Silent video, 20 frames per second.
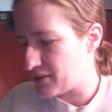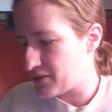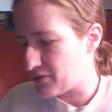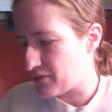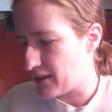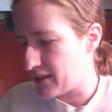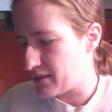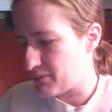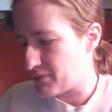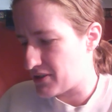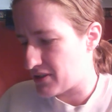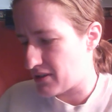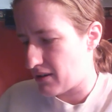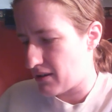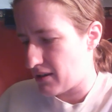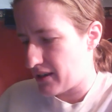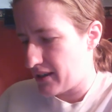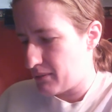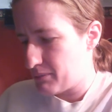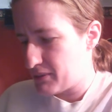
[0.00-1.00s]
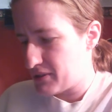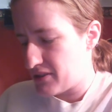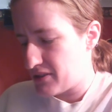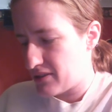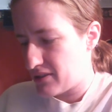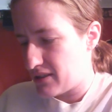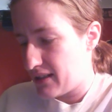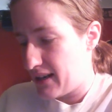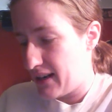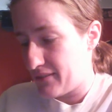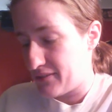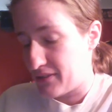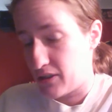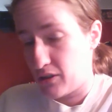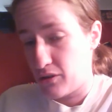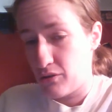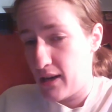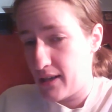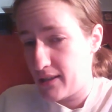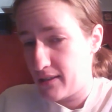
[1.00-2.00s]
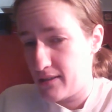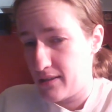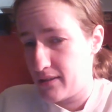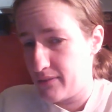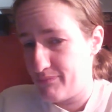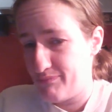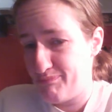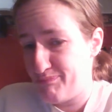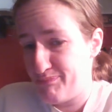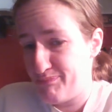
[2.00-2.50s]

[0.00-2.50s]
right. I'm sorry. I'm just going to have to correct it.